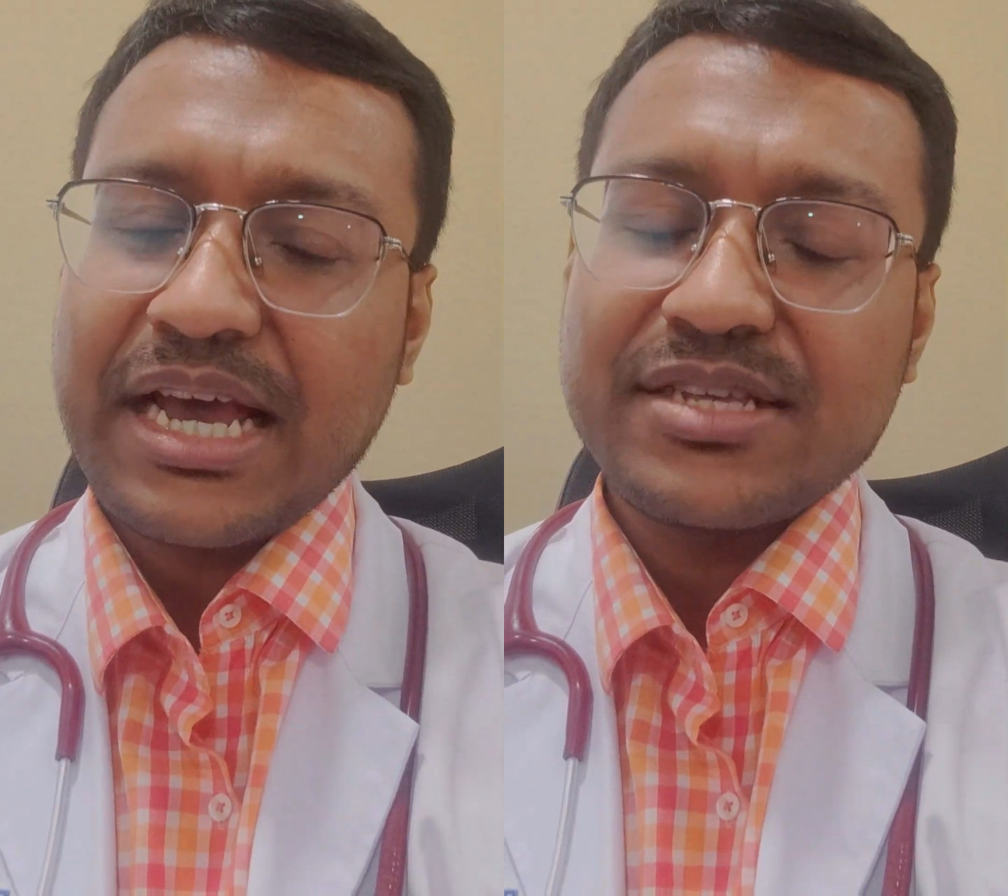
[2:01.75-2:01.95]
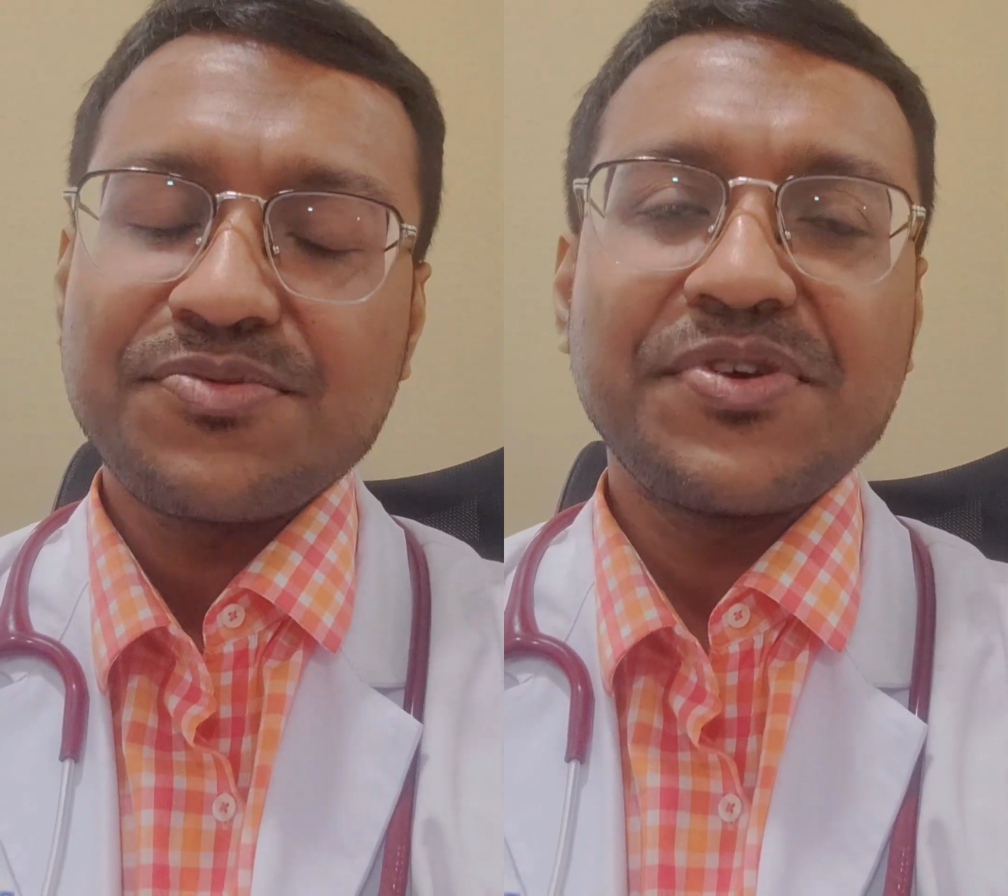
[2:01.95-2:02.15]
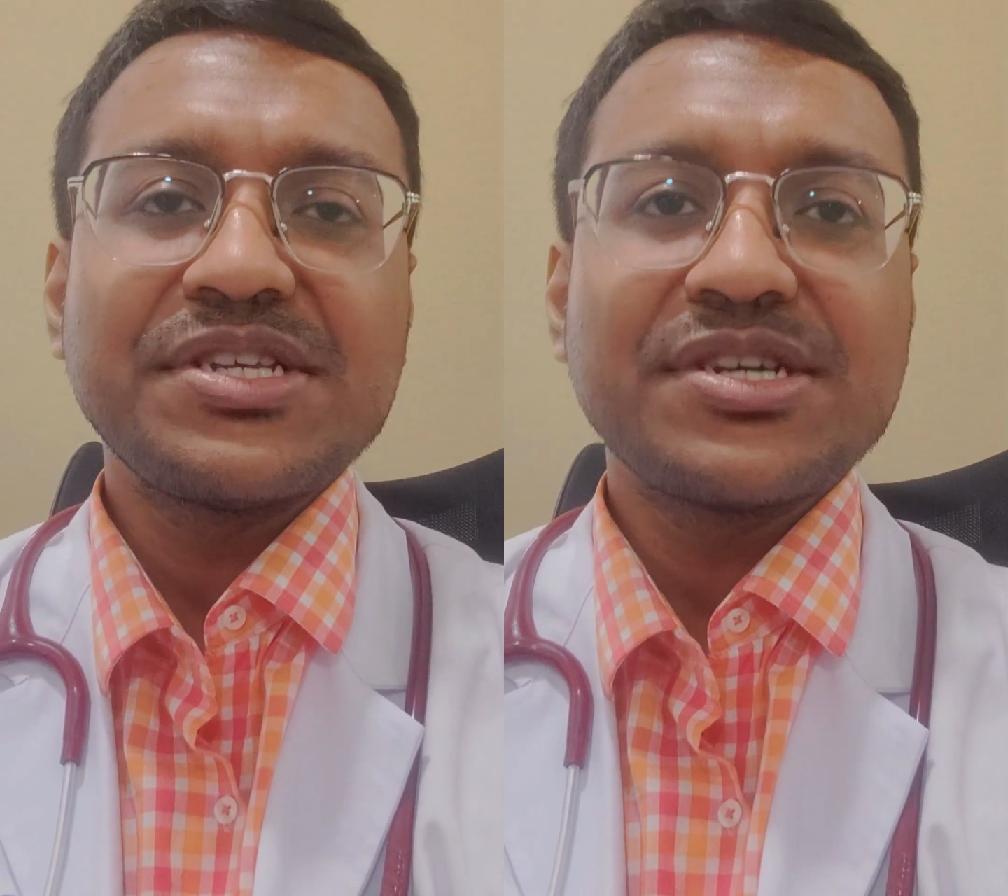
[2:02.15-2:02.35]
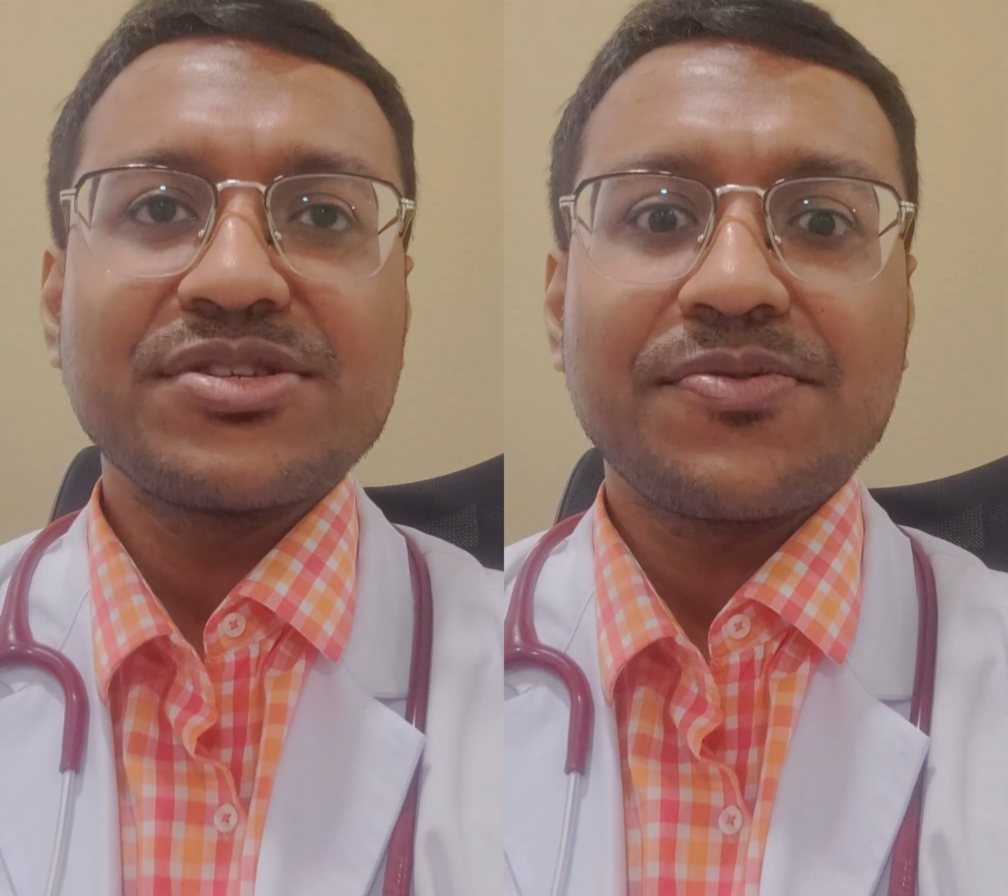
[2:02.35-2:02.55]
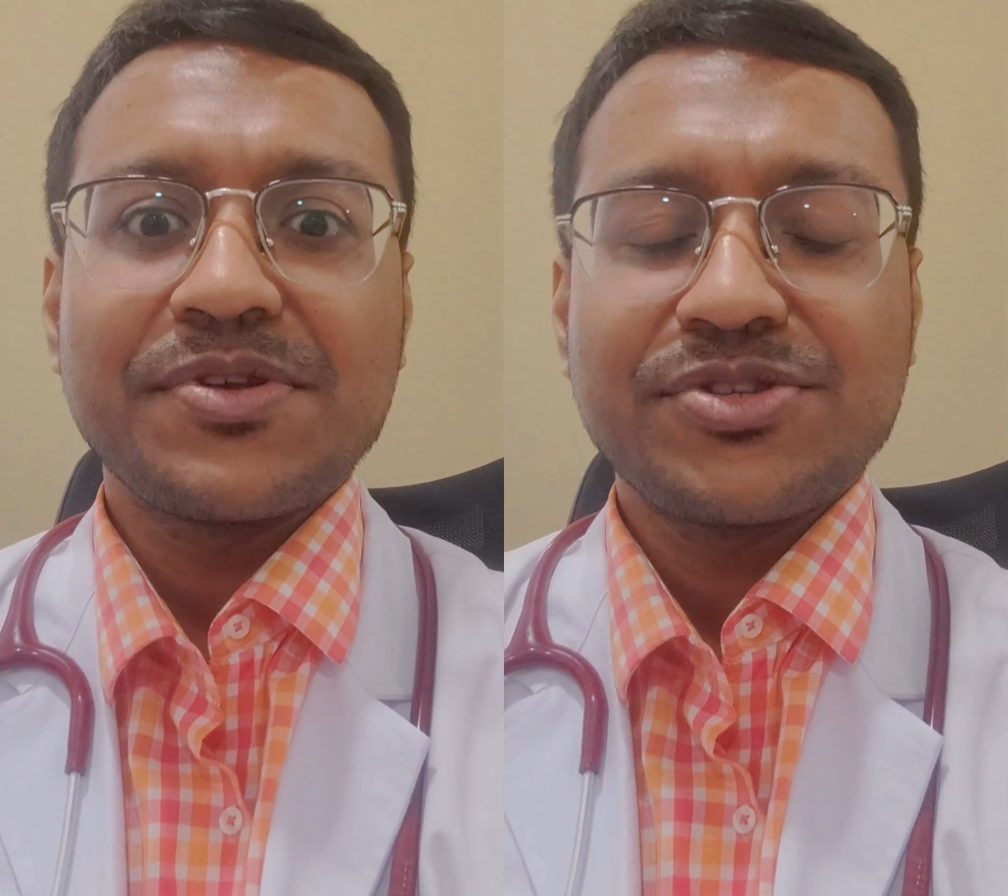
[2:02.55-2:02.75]
has
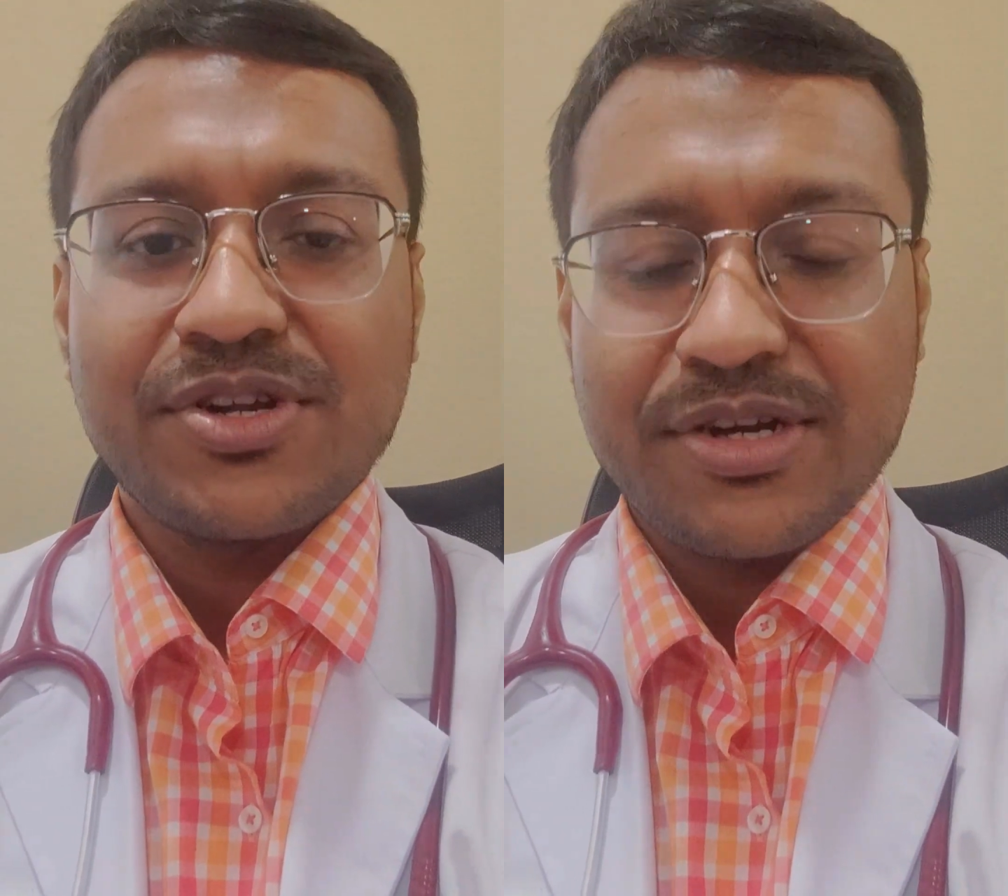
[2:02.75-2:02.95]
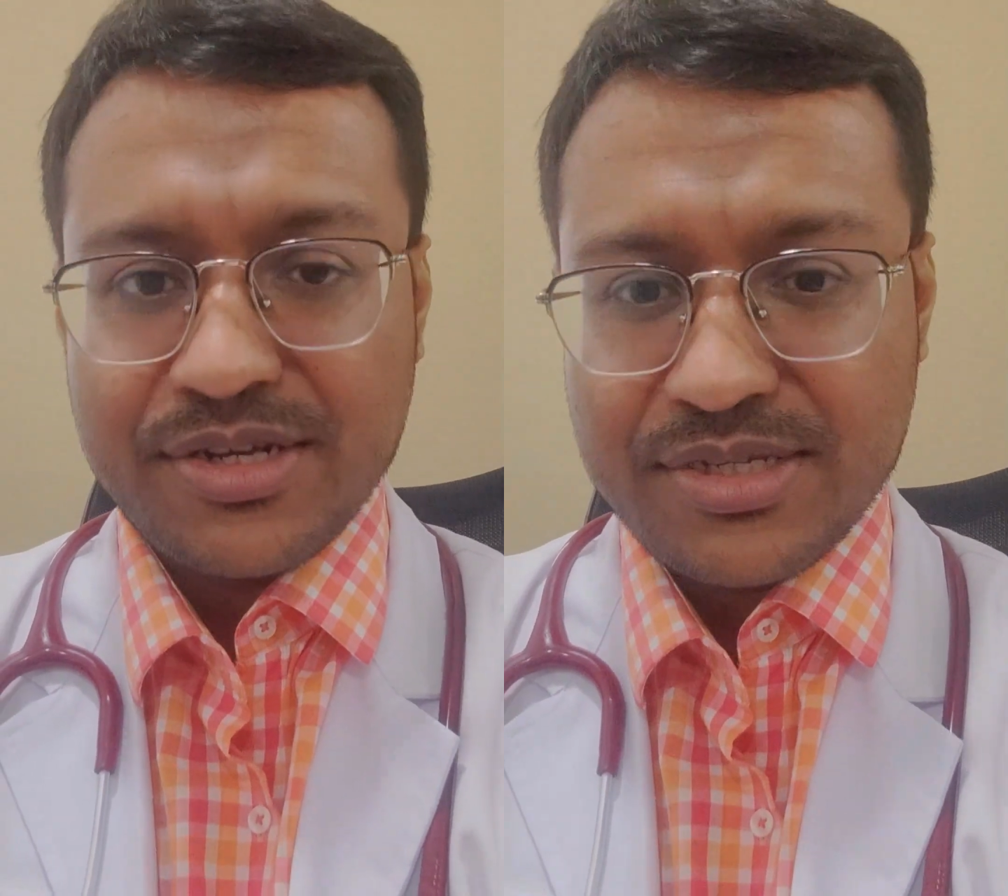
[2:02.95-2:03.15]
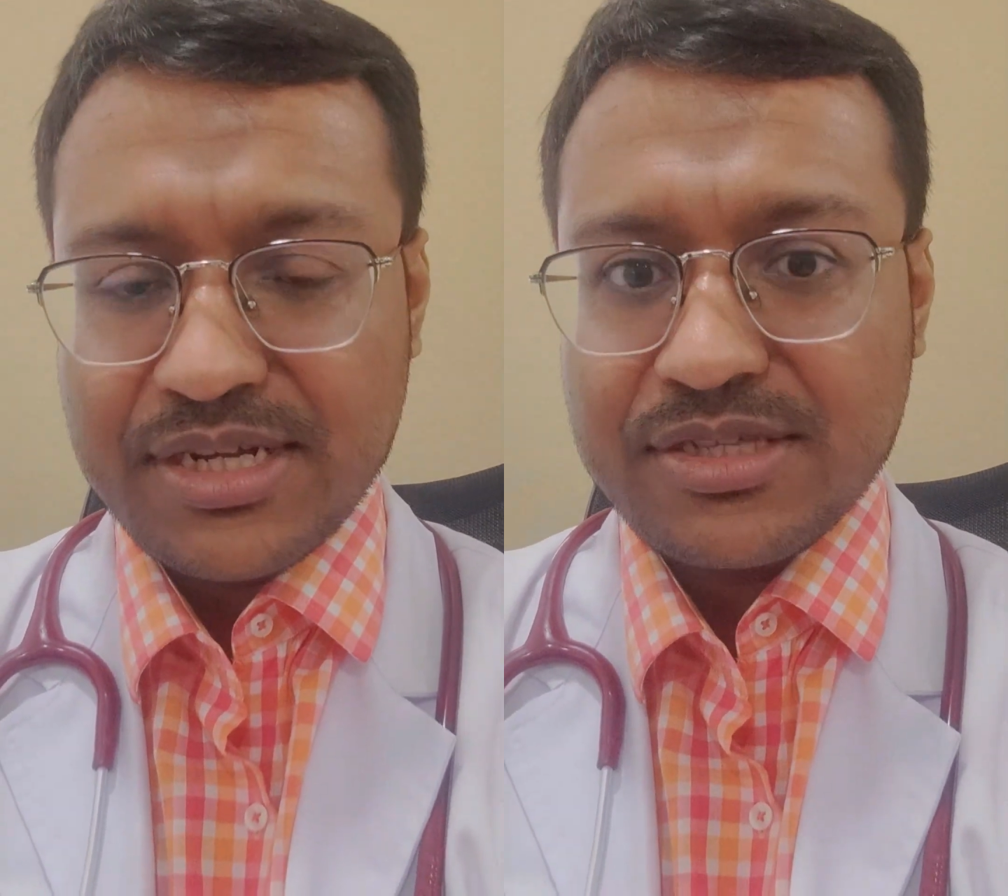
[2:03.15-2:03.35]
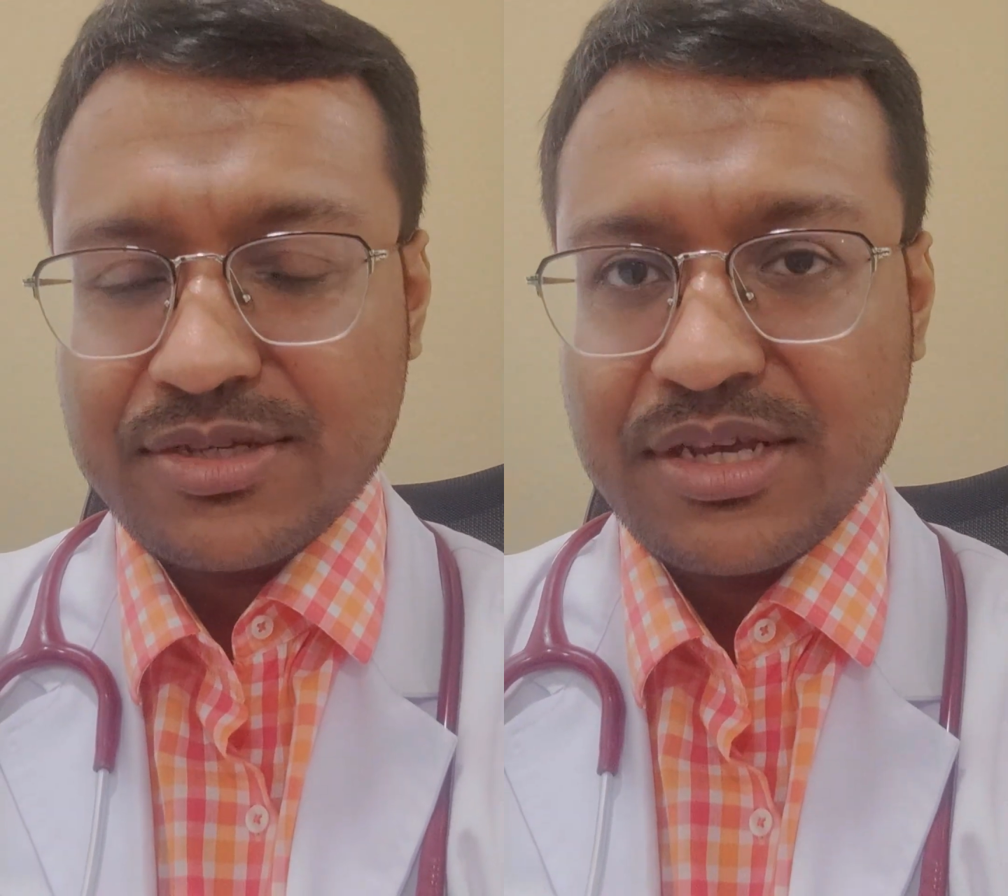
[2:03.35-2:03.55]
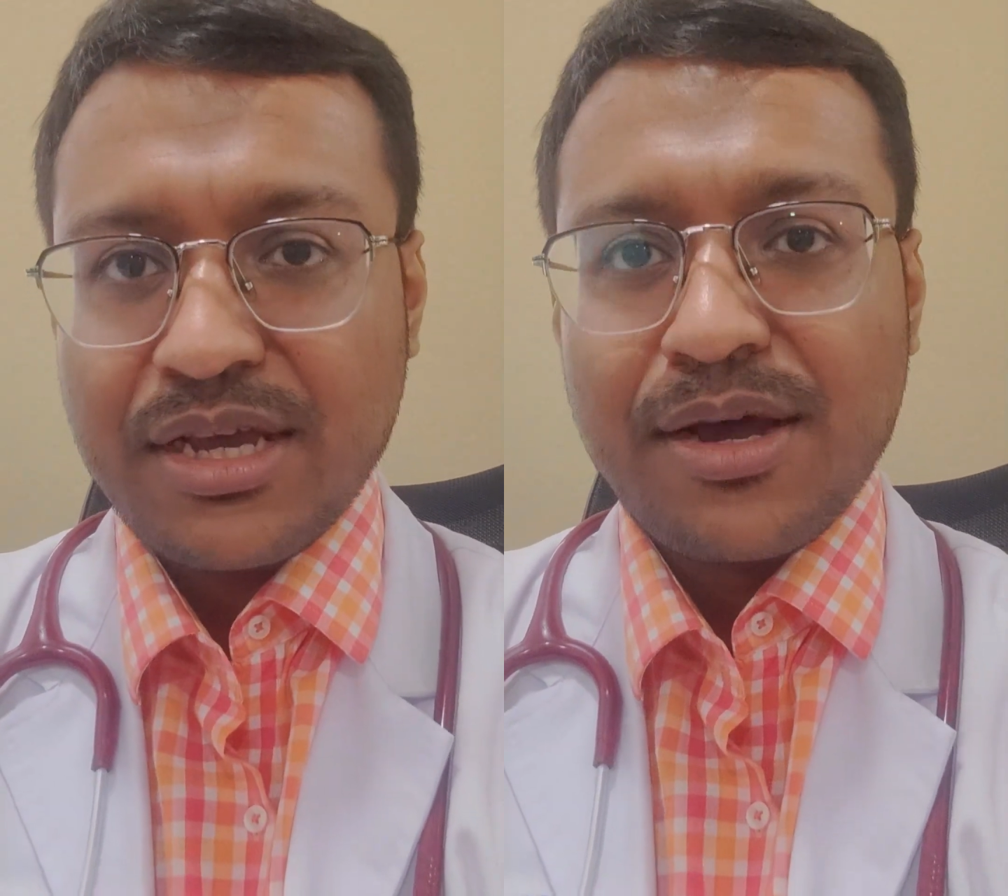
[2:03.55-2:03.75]
features of insulin
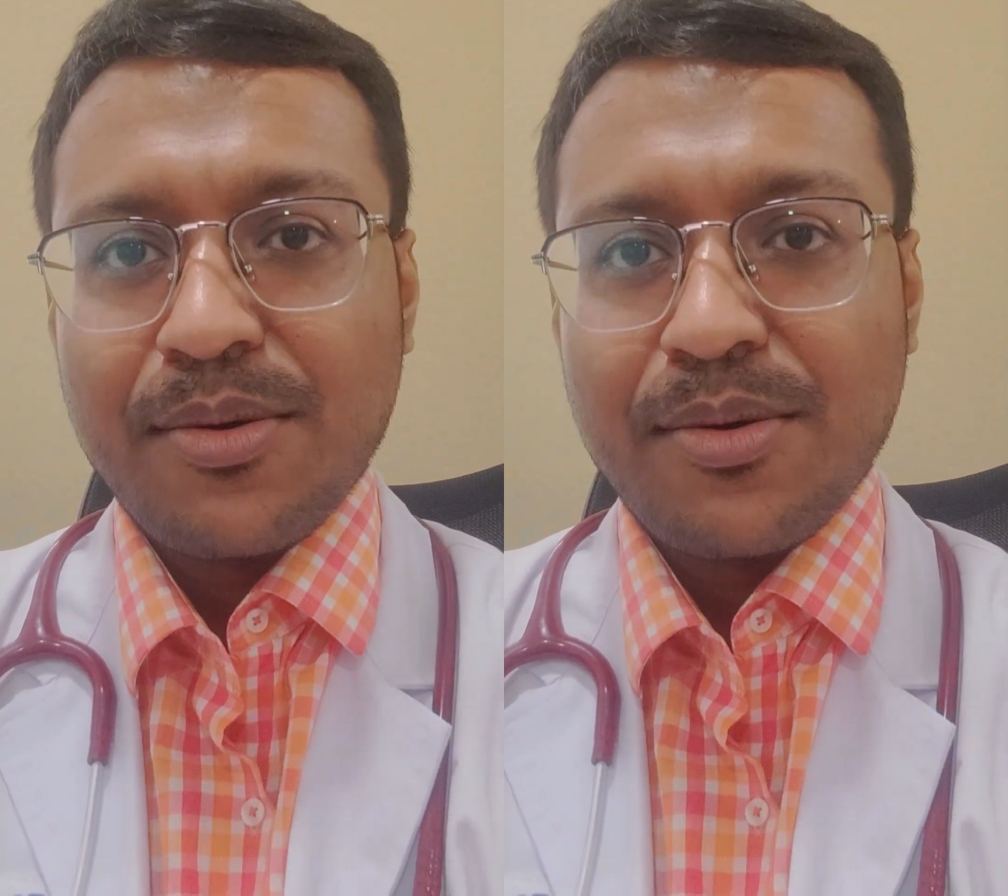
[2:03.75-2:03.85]
resistance